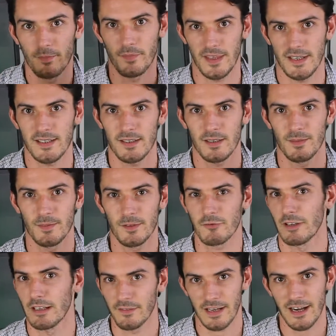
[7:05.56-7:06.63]
this
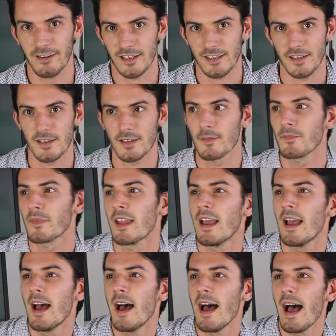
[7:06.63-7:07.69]
string of characters.
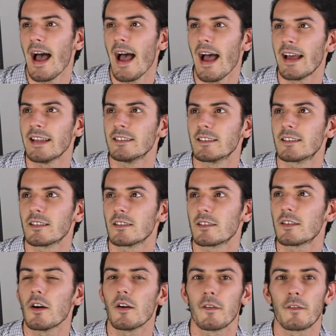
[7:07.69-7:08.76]
And
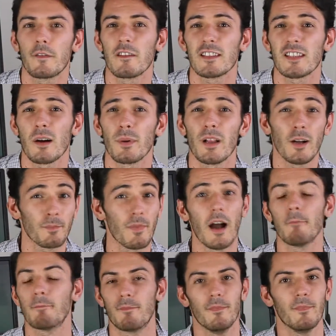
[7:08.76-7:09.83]
so, for example,
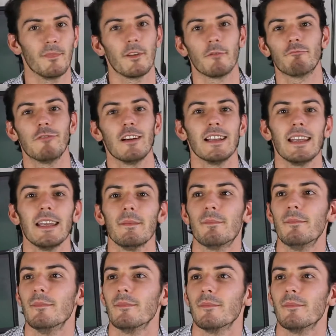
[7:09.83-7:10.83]
a really,